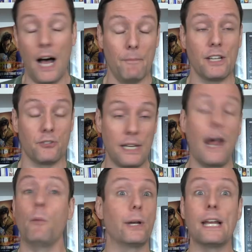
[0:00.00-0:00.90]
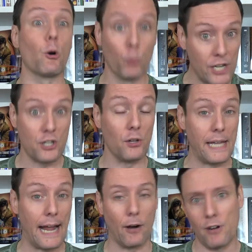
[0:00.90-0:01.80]
obviously not when it
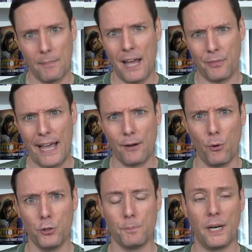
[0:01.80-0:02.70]
originally aired, I'm not that old,